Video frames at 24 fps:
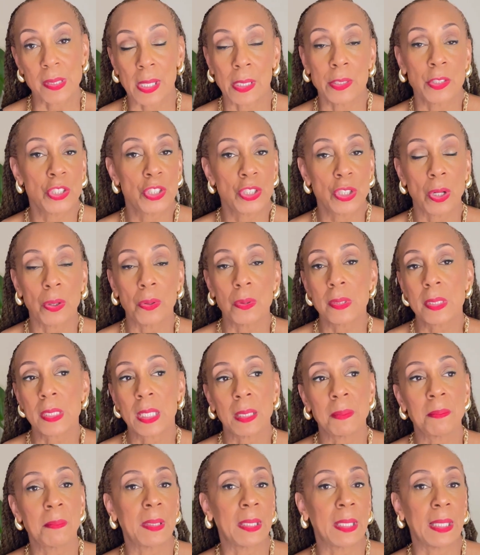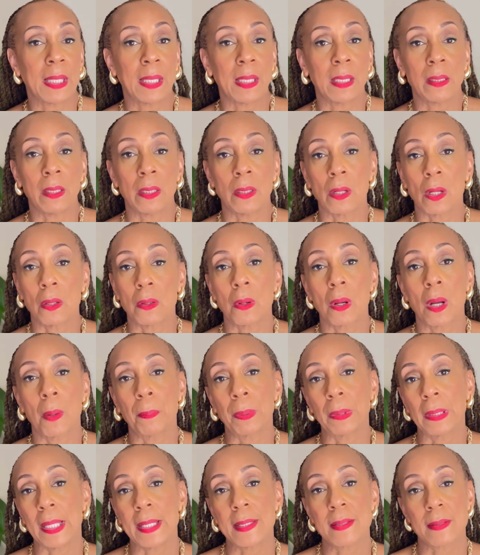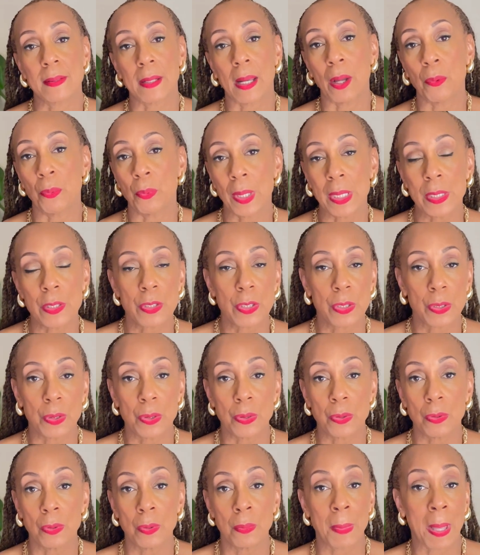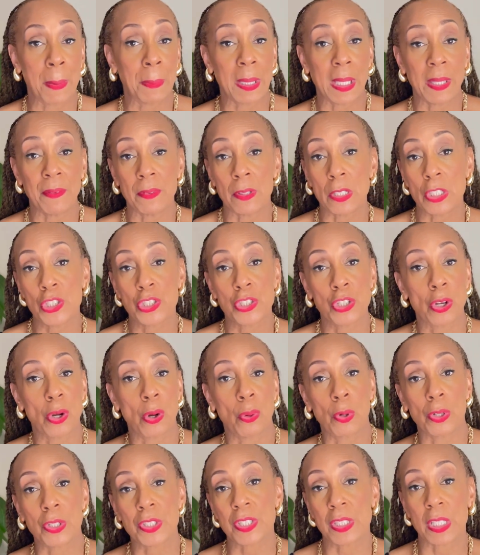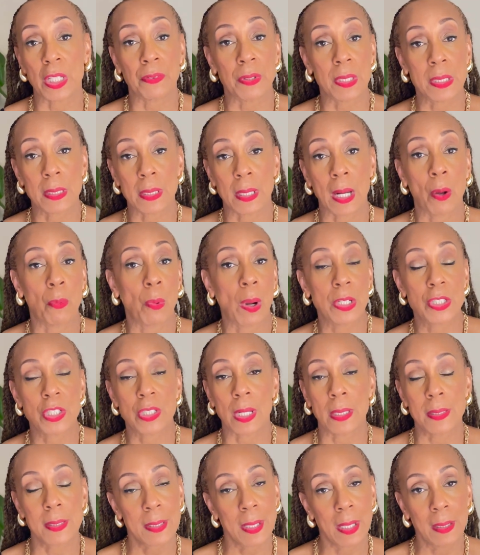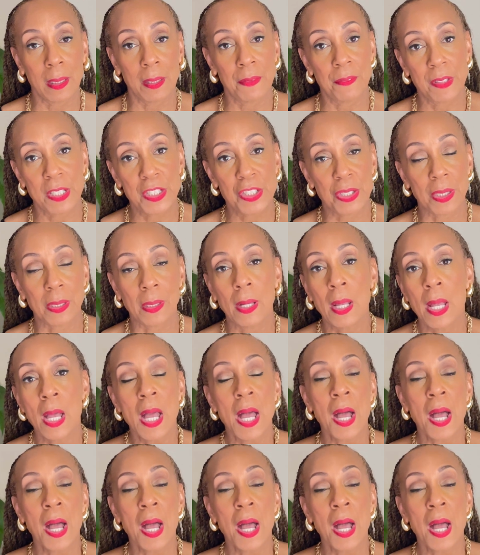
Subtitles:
And shows can mean, a place that I went to, maybe even a show or series that I watched on television.